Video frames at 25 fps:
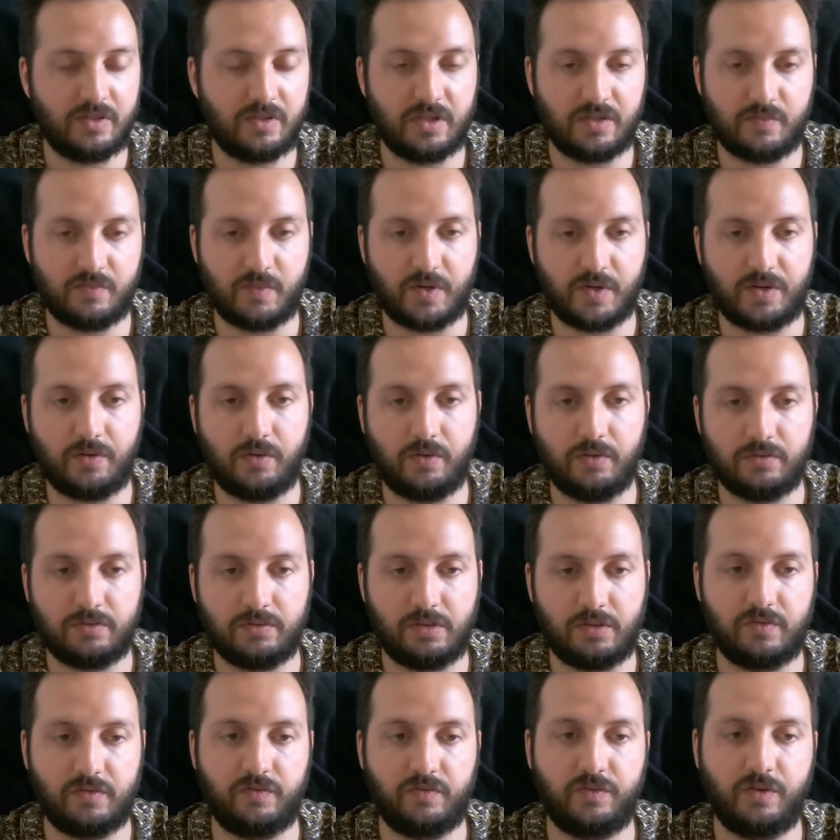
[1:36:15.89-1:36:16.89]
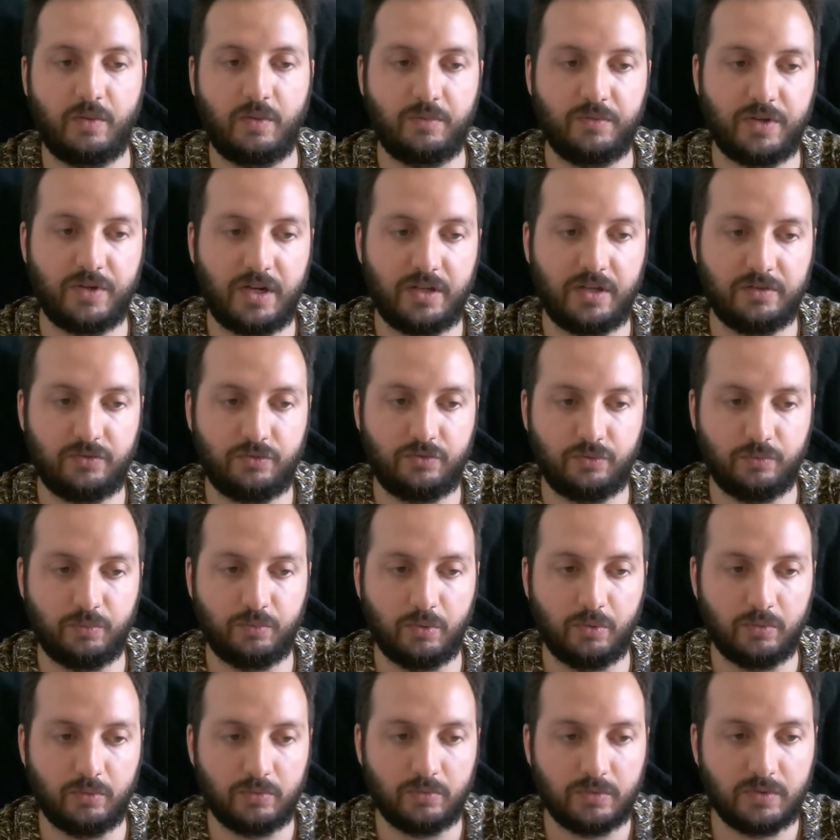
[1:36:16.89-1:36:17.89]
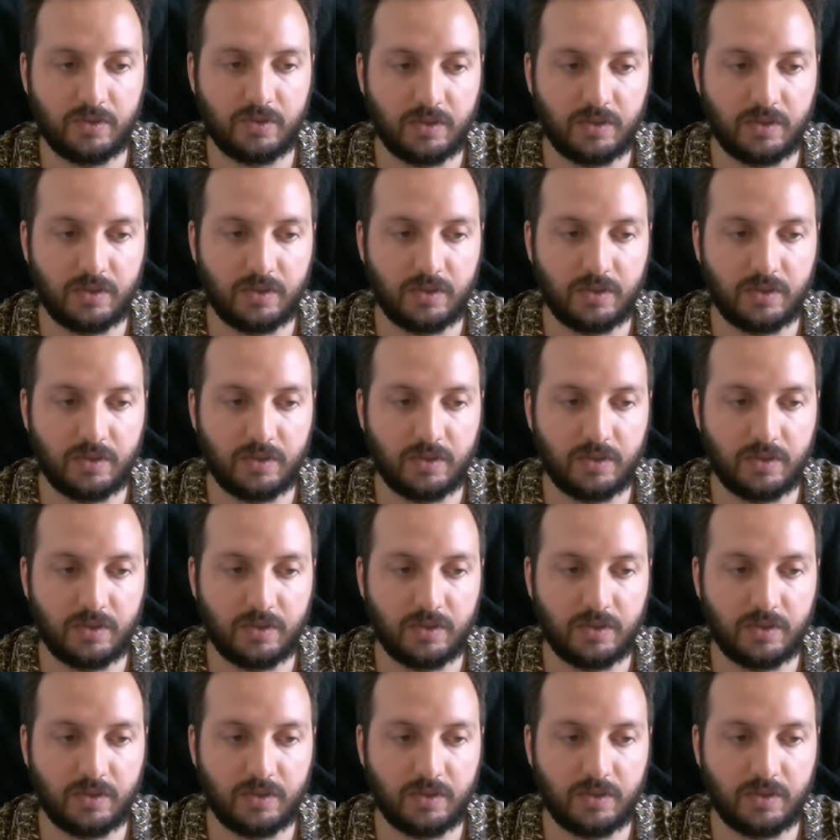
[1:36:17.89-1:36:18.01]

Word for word: the smart contract from red to blue.